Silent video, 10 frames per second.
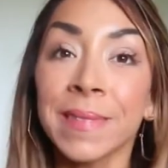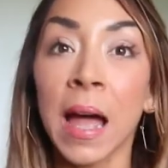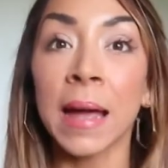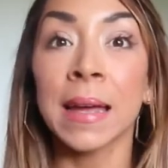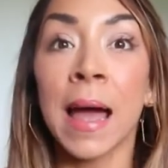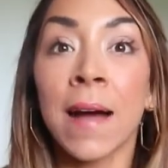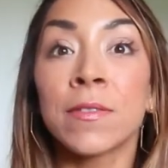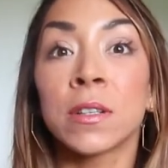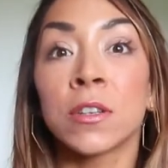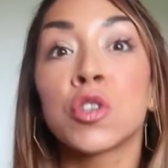I
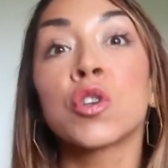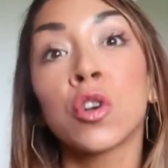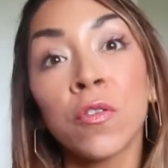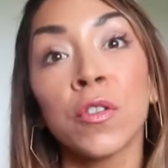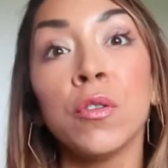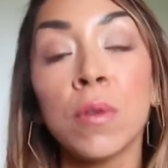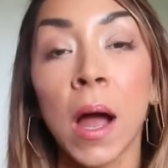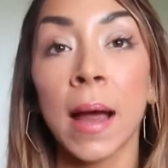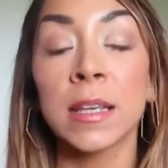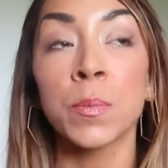have to serve you
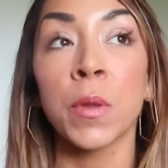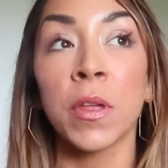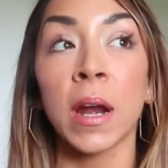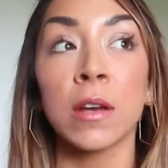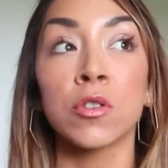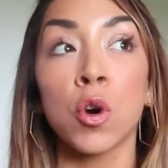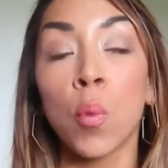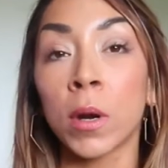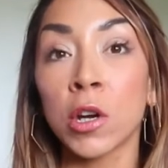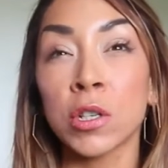guys, but then I
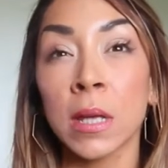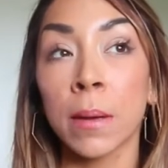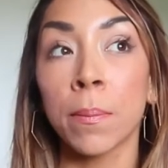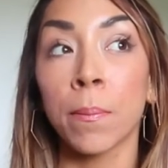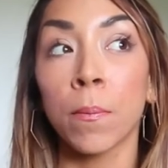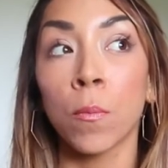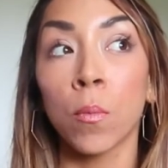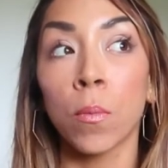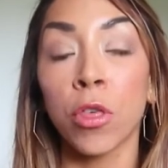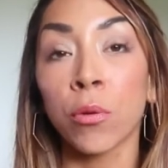don't want to just like
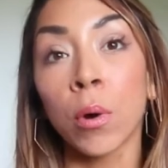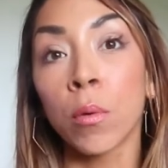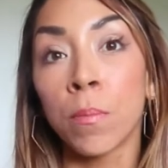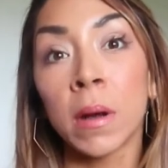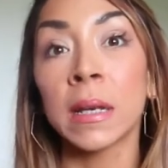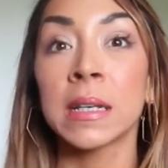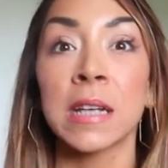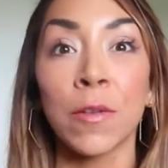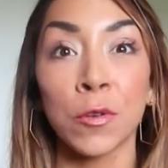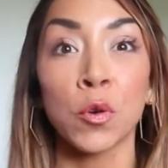throw money
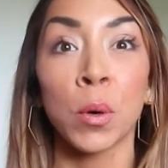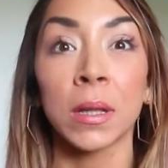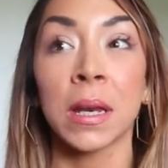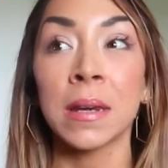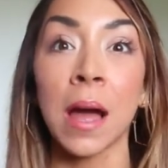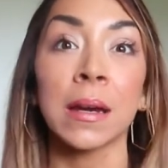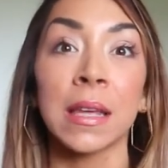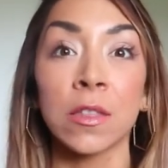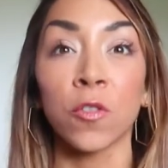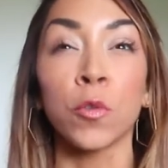down the toilet and not
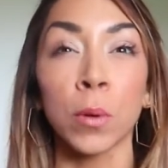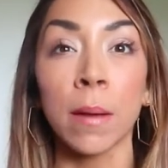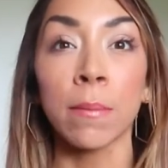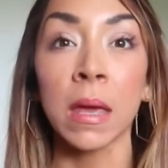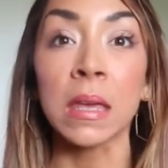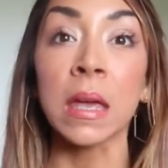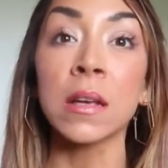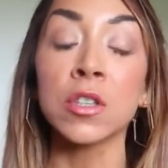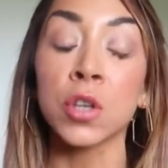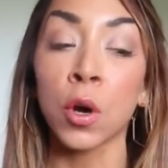eat the food I'm
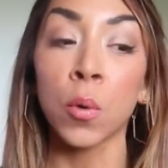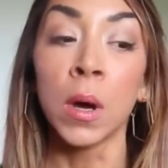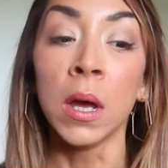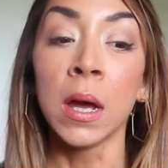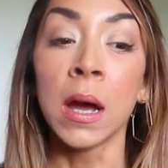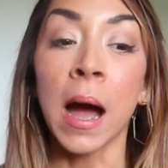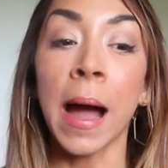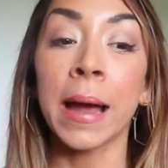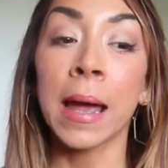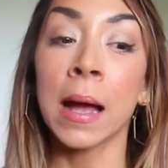making. So
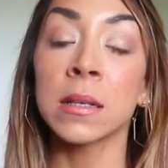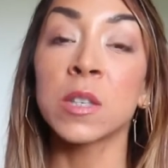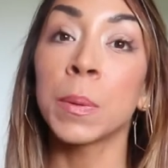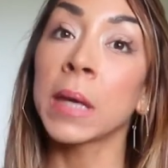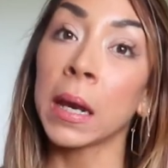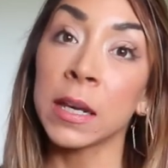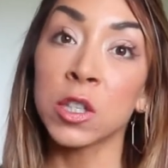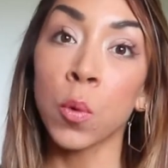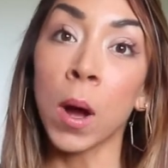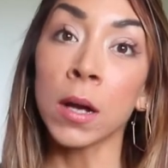I had spaghetti
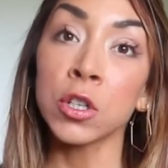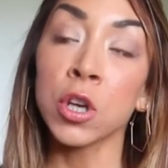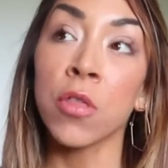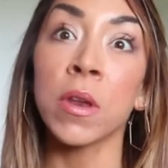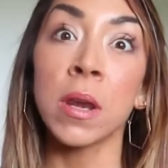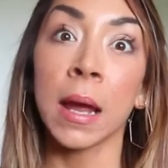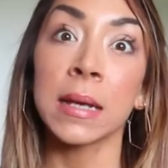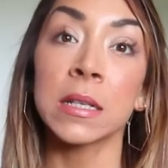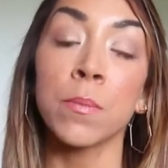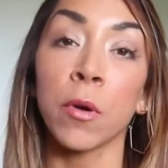squash the
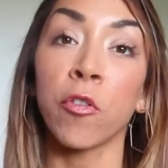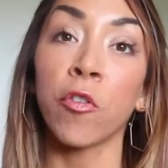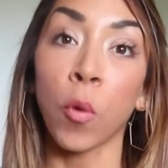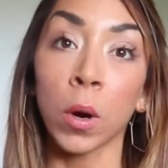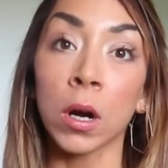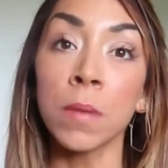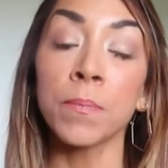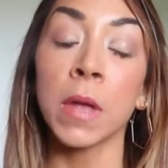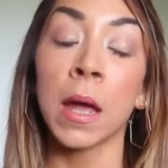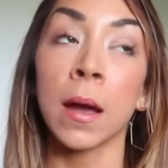night
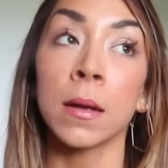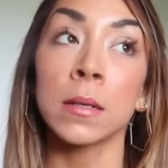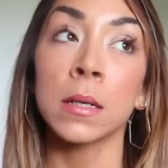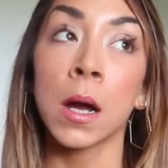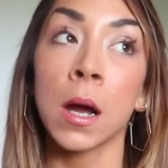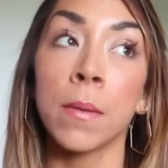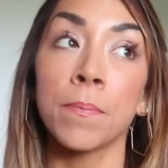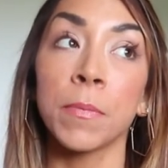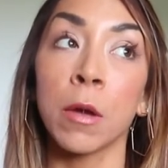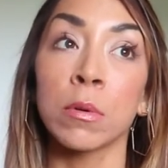before and
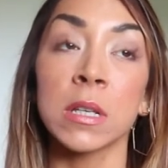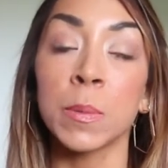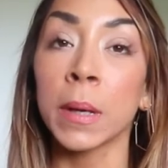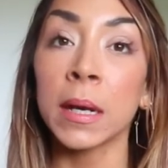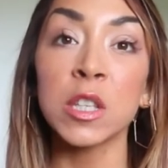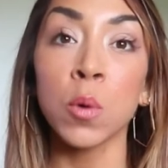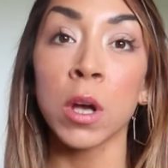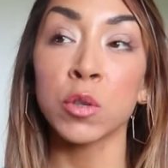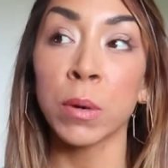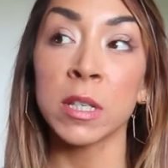um, it was a spaghetti
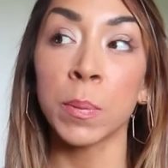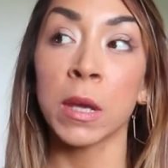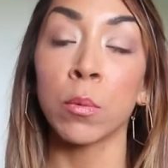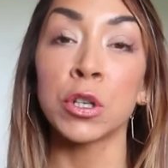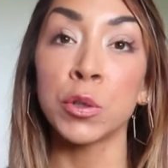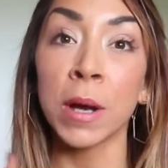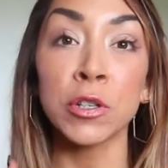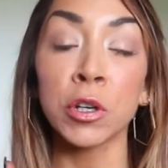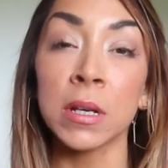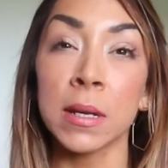squash recipe which you
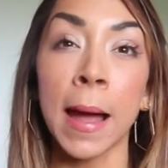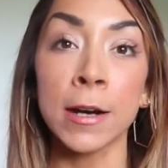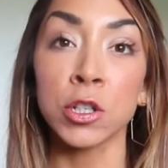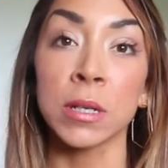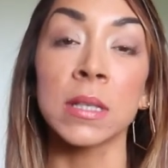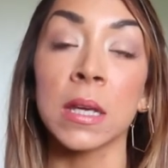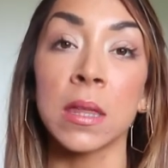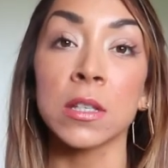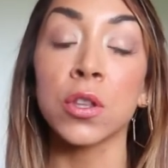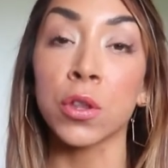guys are gonna actually see
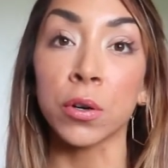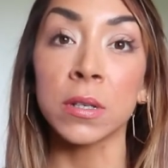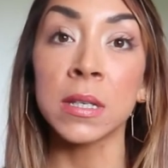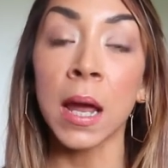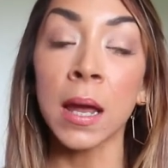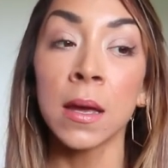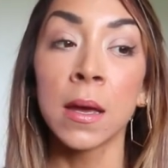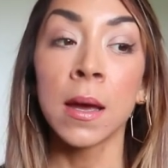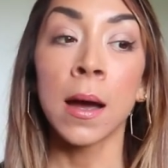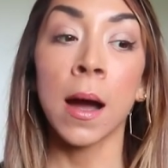this Thursday.
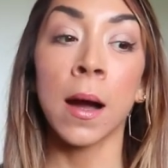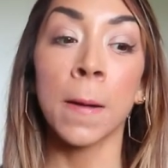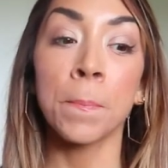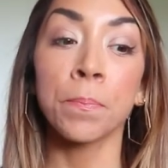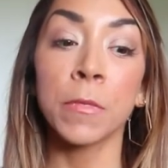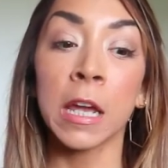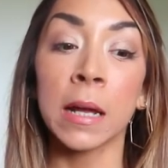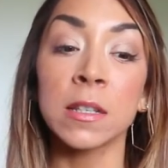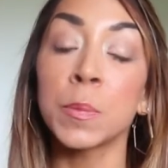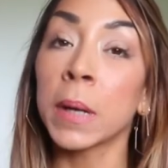Um,
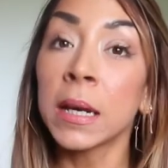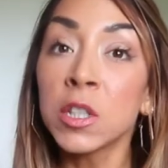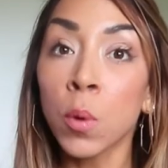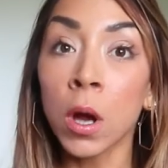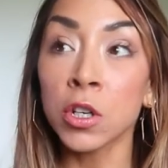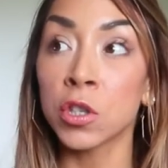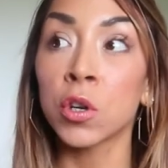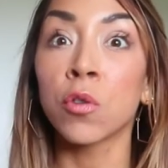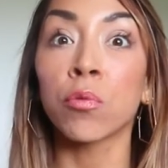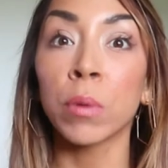and spaghetti squash is
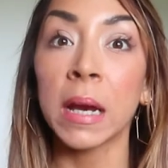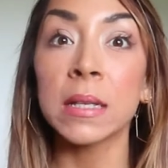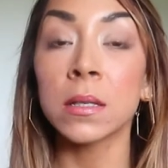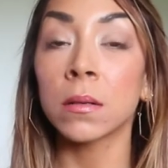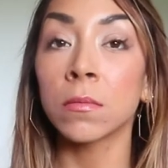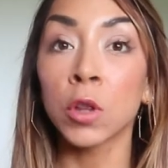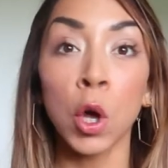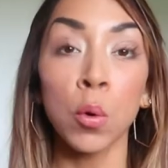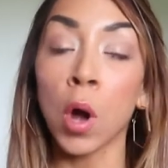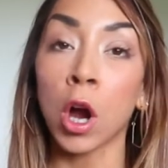a great
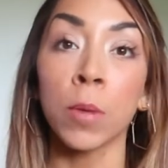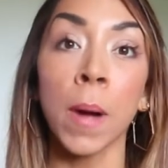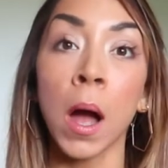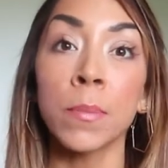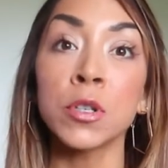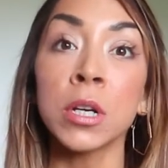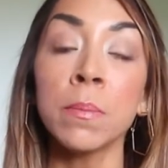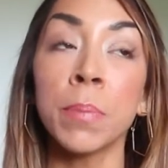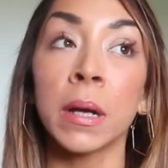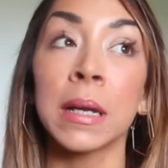low carb
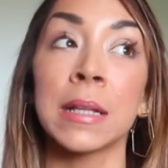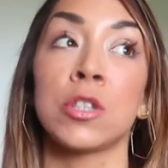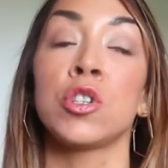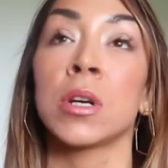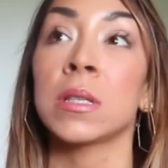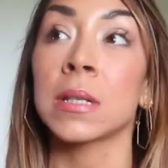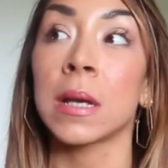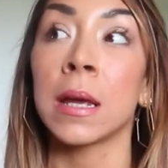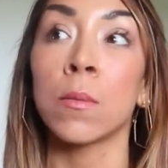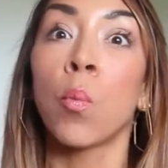option but it's just,
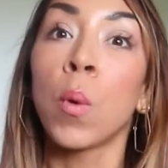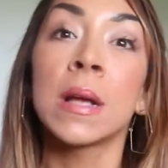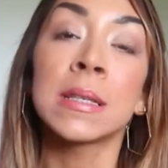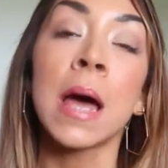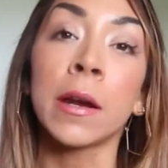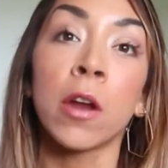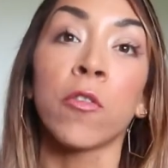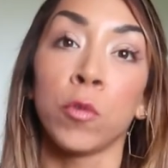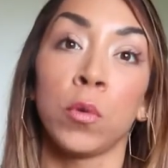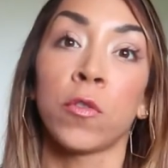it, it's not
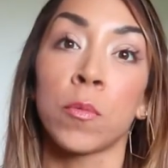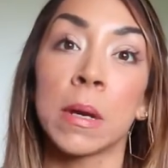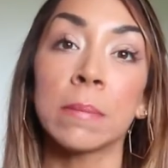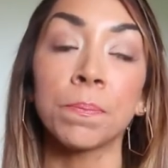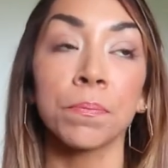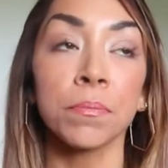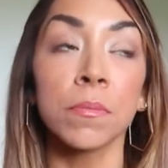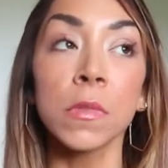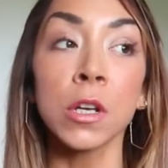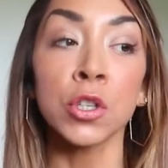enough food for me.
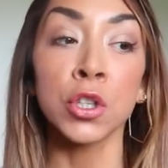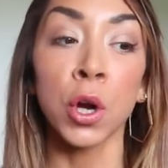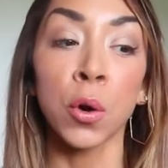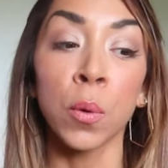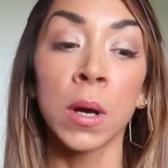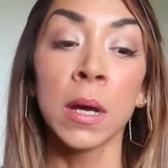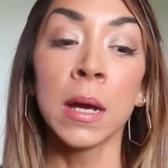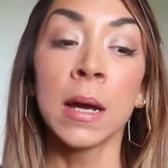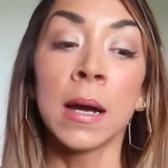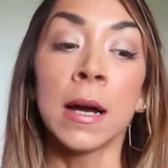So
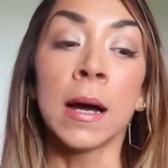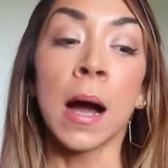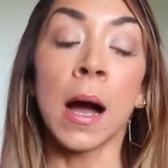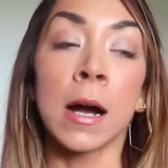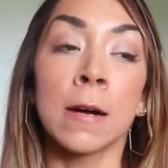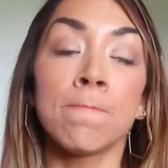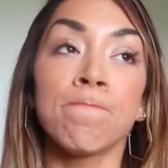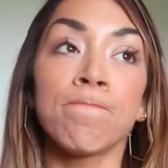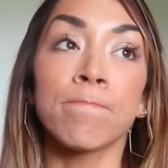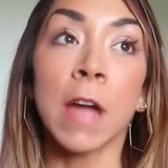
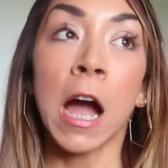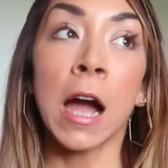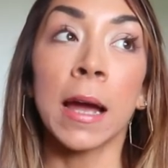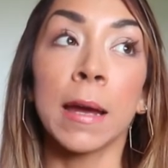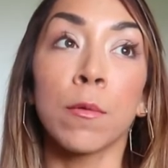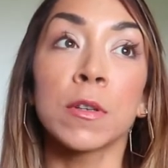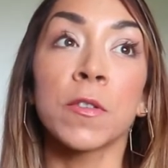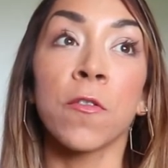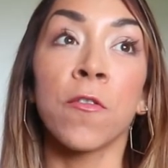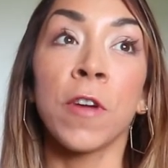um, I
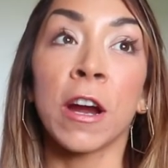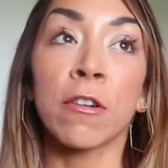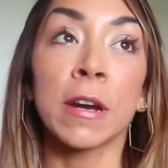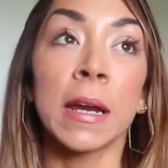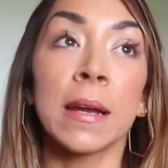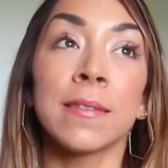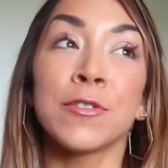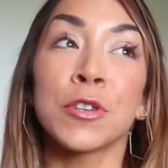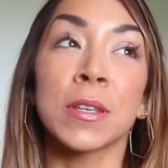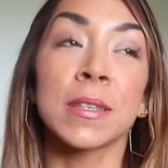was very
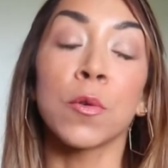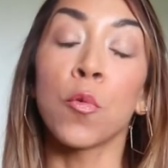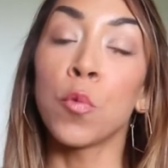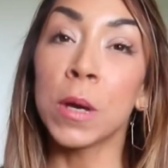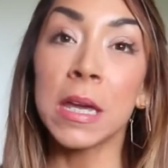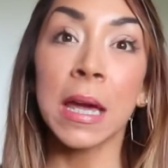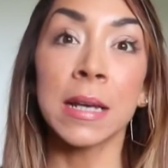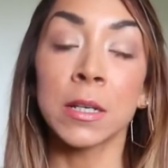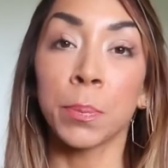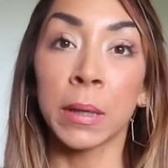just weak
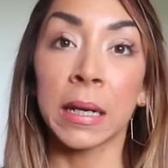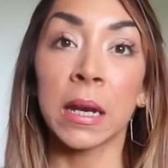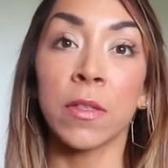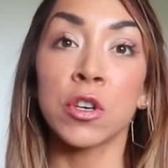and depleted in the